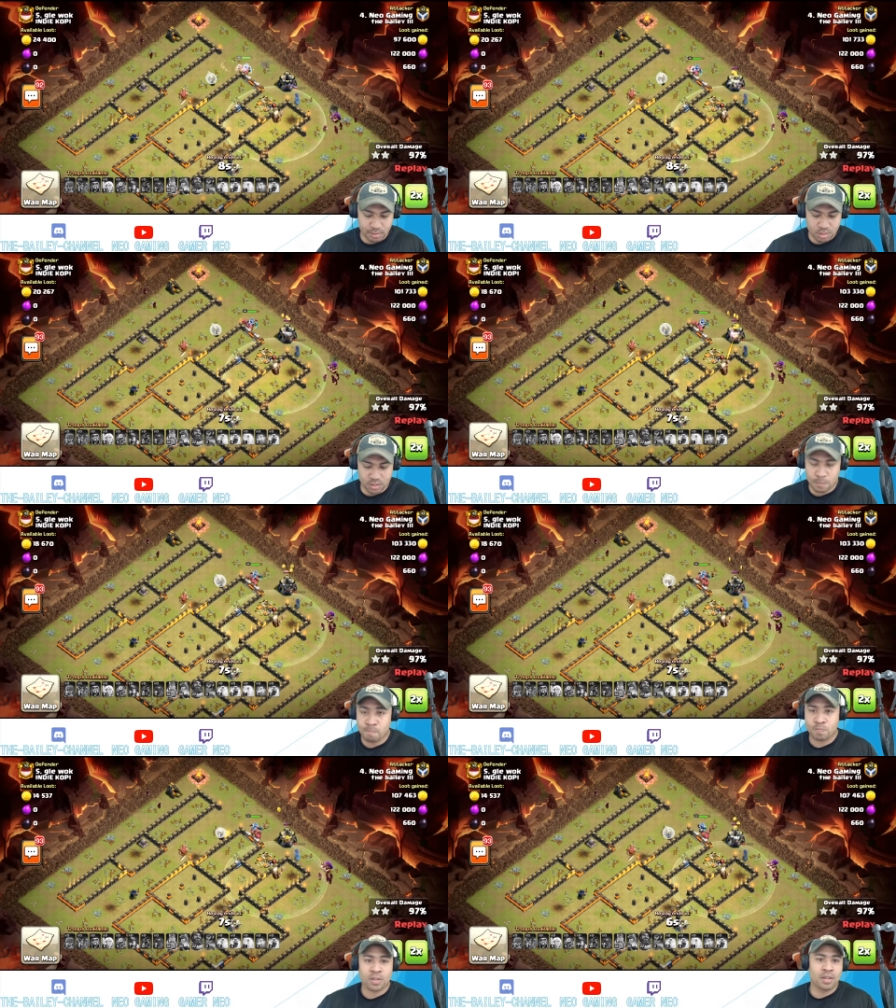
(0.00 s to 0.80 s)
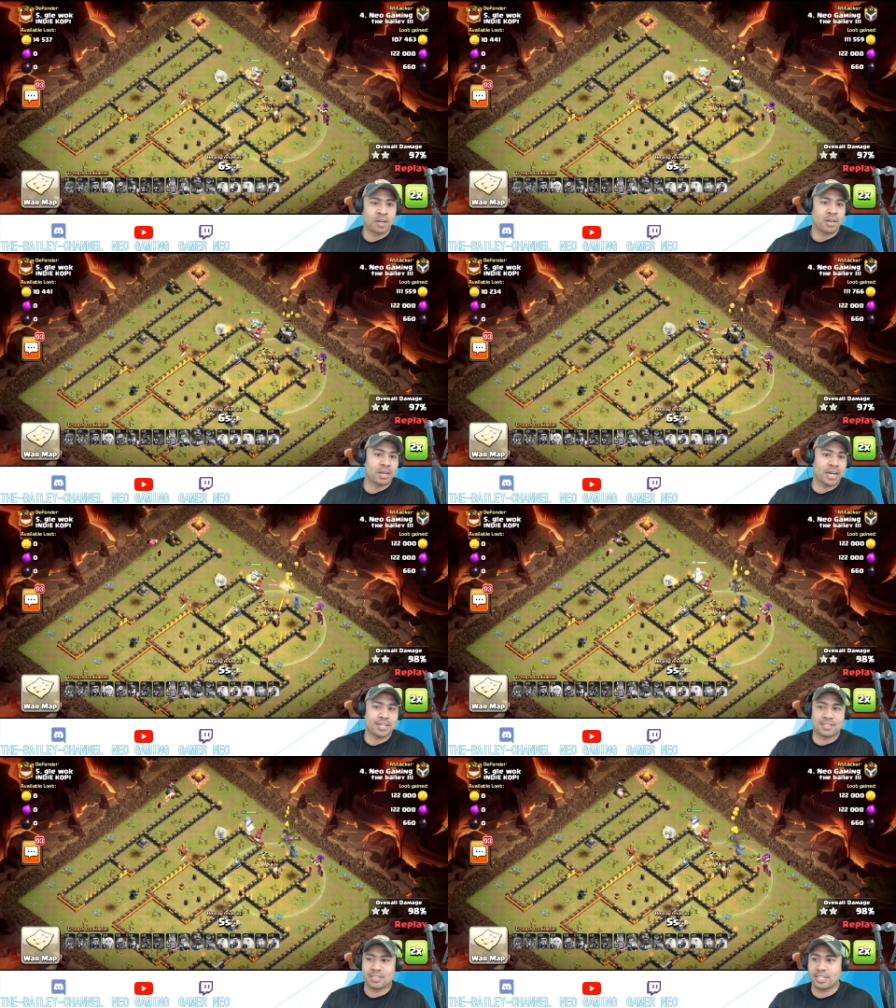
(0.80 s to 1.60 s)
So kind
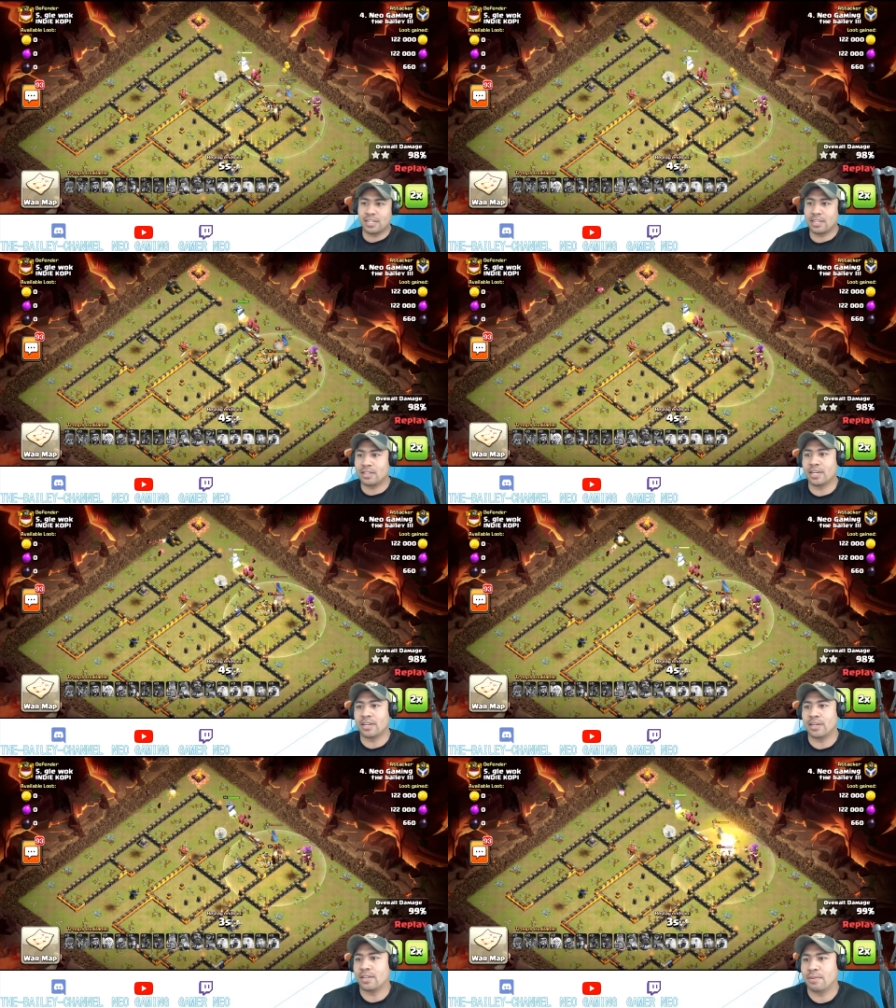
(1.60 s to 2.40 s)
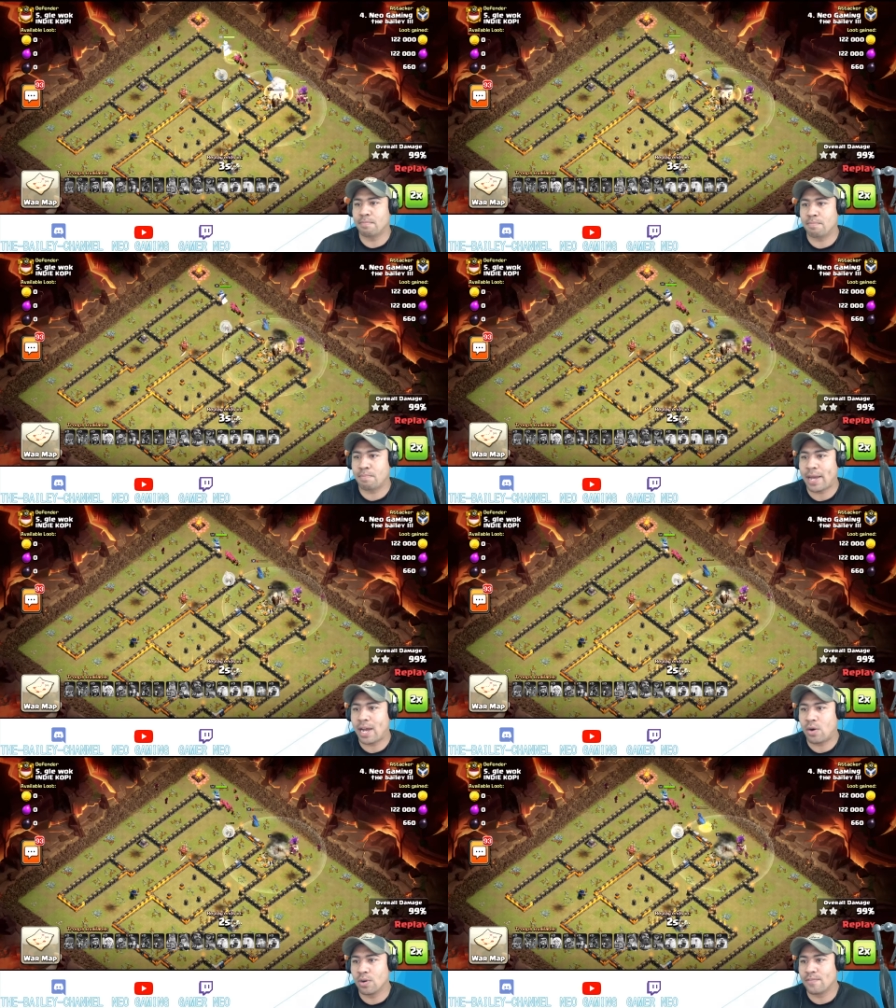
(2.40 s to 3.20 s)
of see the
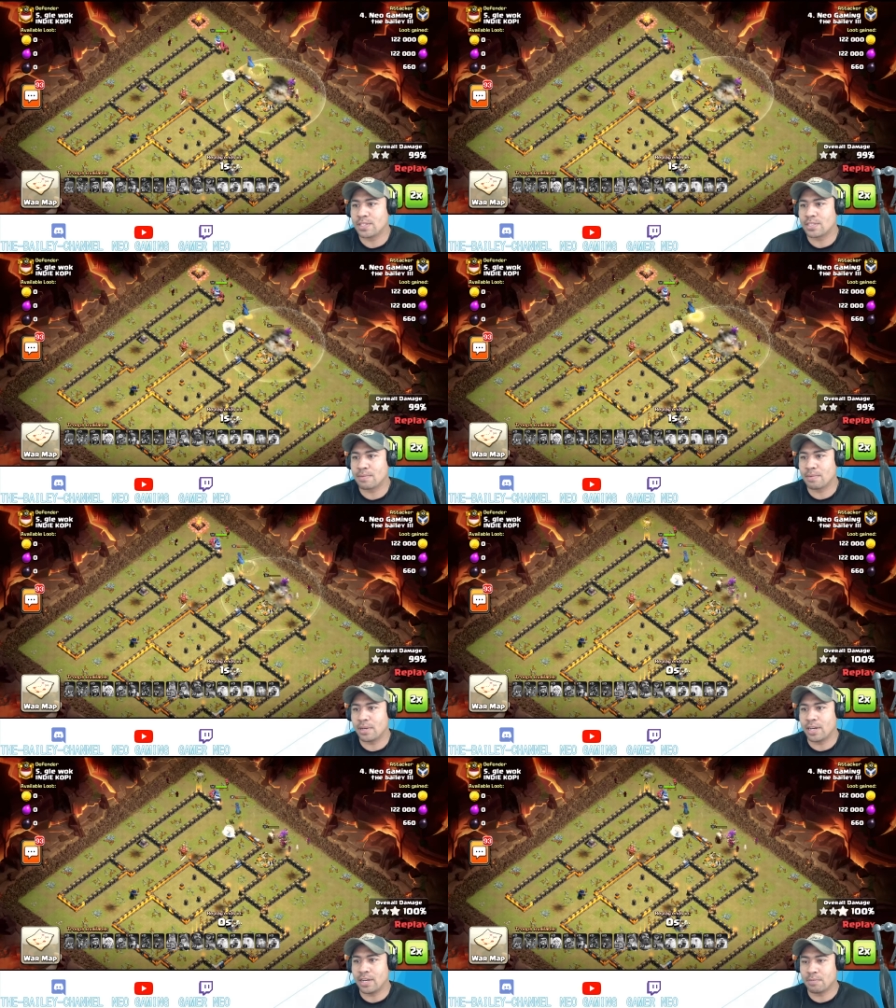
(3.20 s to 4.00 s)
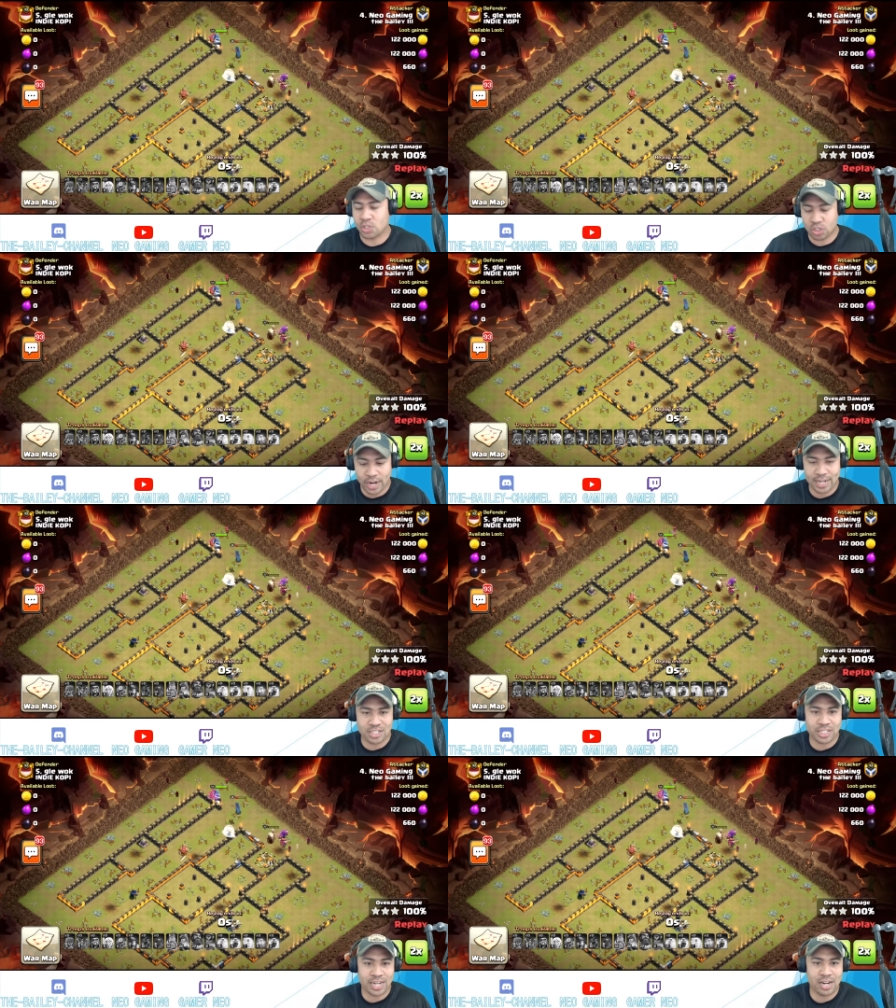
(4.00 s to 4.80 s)
power of this
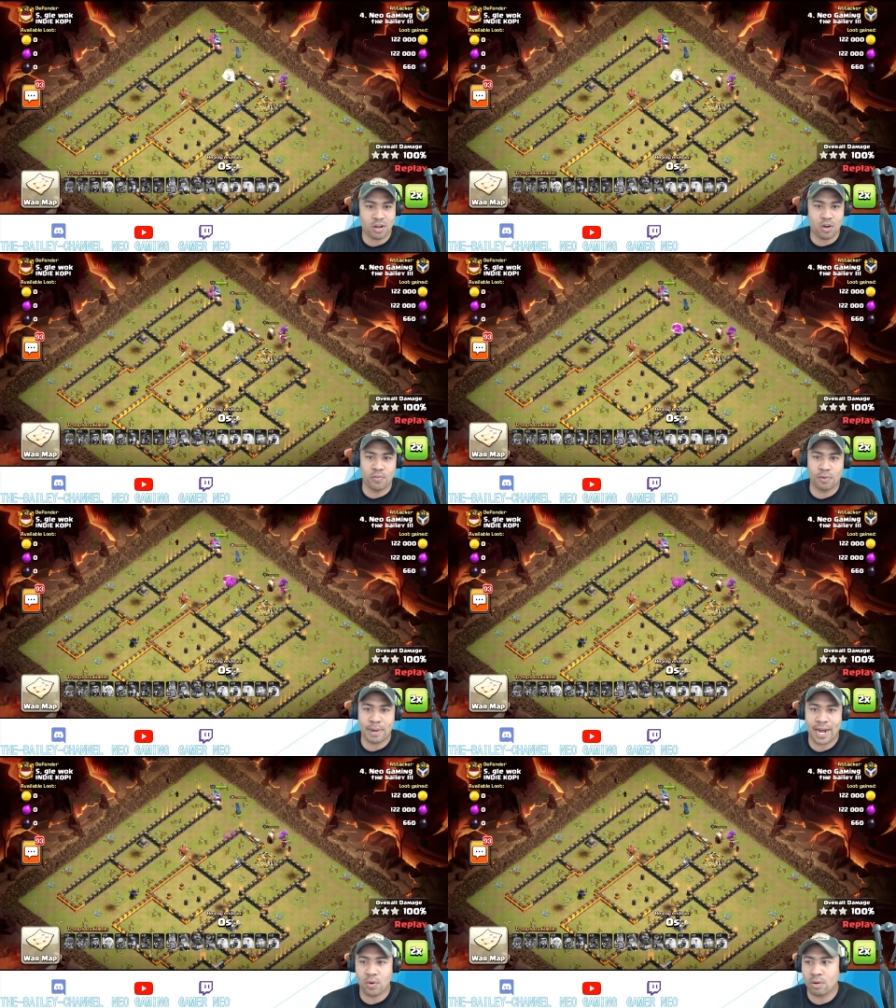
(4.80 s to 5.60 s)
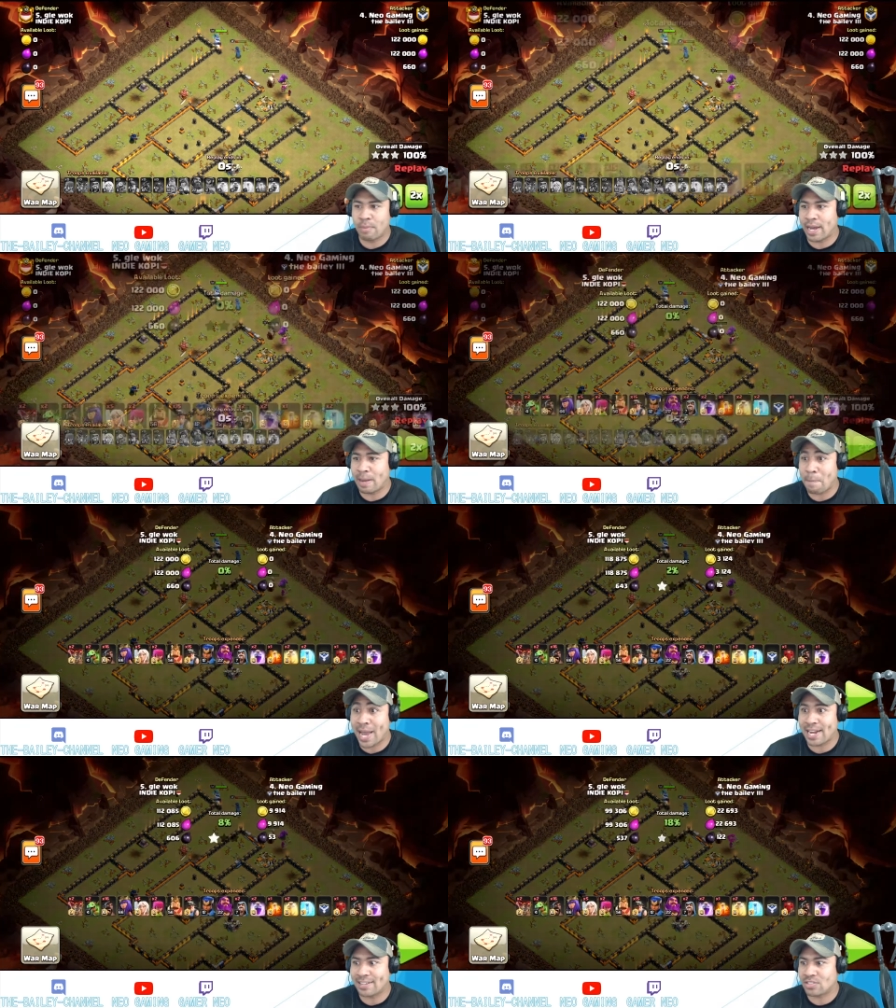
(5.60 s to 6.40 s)
strategy kind of overpowered my
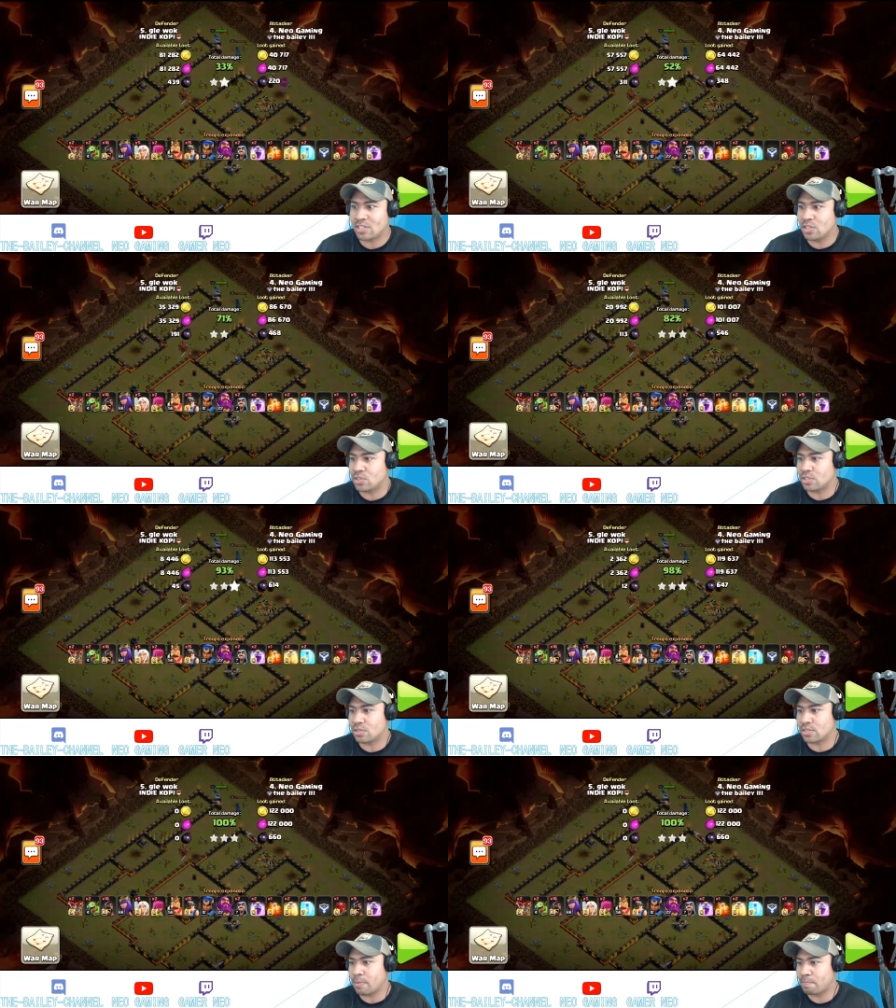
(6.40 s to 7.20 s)
bad execution. So